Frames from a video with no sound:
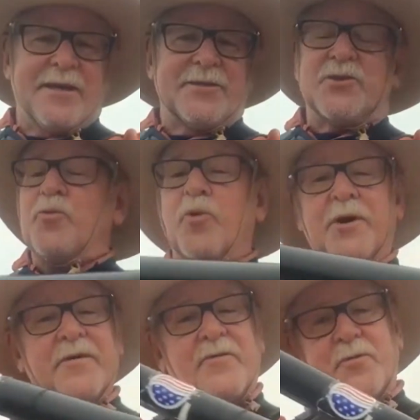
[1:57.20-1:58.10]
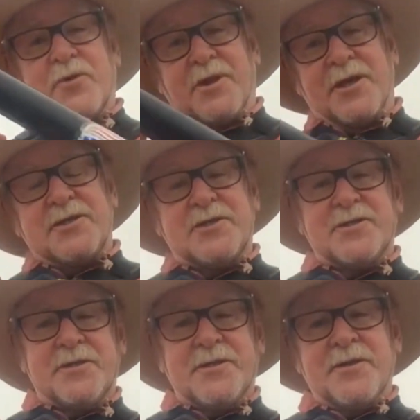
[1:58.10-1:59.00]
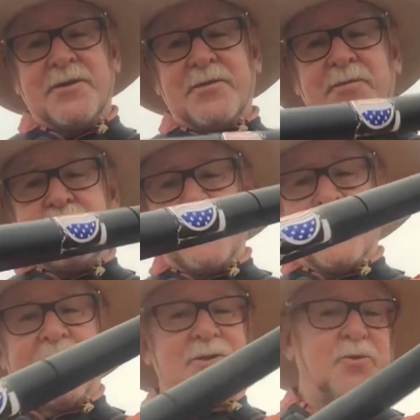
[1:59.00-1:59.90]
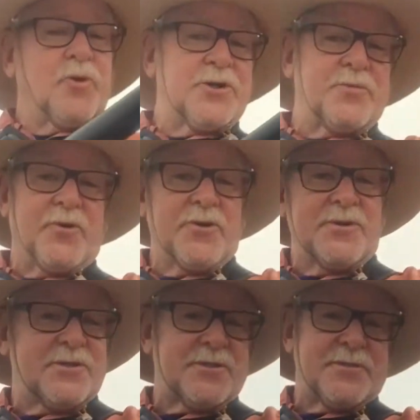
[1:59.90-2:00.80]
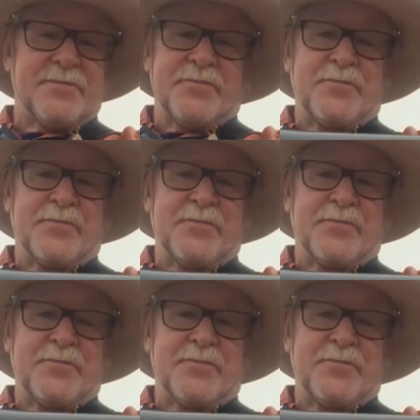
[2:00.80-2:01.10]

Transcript: and it's a wonderful place to watch birds.